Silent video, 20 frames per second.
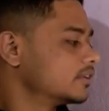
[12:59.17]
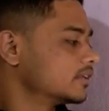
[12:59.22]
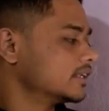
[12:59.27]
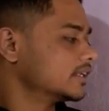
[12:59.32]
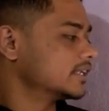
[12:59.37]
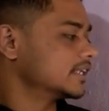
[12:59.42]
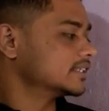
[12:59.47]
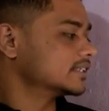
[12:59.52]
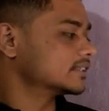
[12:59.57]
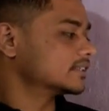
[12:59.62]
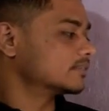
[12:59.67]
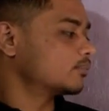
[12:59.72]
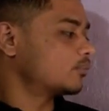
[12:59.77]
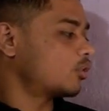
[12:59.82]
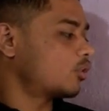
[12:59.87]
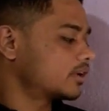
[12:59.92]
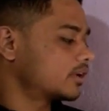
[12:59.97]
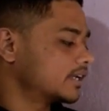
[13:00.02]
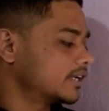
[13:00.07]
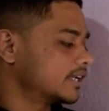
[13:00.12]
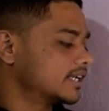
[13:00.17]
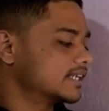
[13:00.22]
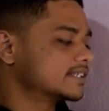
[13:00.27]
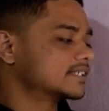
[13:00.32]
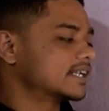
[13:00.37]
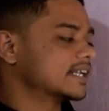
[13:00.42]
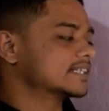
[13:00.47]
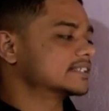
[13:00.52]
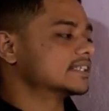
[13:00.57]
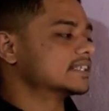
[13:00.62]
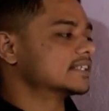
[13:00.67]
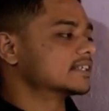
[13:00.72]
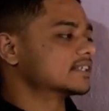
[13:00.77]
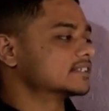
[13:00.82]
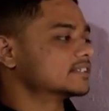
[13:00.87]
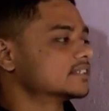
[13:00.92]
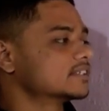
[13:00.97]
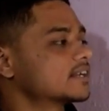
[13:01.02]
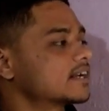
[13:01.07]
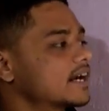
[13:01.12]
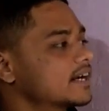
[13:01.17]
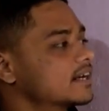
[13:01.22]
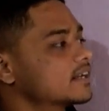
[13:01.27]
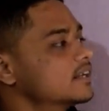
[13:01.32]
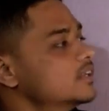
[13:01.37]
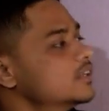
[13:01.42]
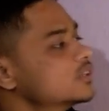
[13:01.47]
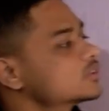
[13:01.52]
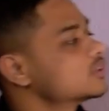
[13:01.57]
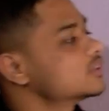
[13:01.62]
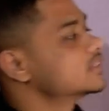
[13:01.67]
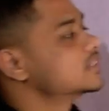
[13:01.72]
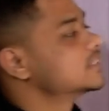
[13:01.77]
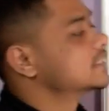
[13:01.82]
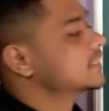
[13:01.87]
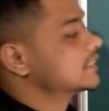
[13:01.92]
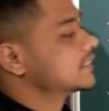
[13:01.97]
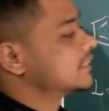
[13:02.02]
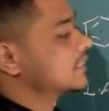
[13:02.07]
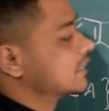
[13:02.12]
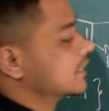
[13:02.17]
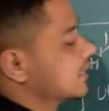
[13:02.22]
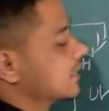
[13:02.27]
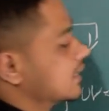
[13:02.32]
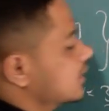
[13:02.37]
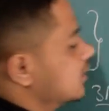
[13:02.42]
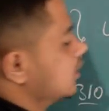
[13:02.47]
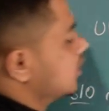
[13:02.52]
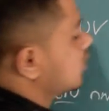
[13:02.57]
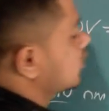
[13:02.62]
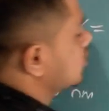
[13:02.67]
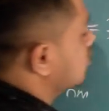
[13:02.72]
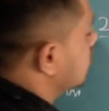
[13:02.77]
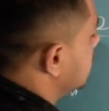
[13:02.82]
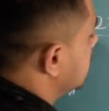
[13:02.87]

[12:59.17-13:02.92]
It is more, it is less energy, right? So this is the thing. So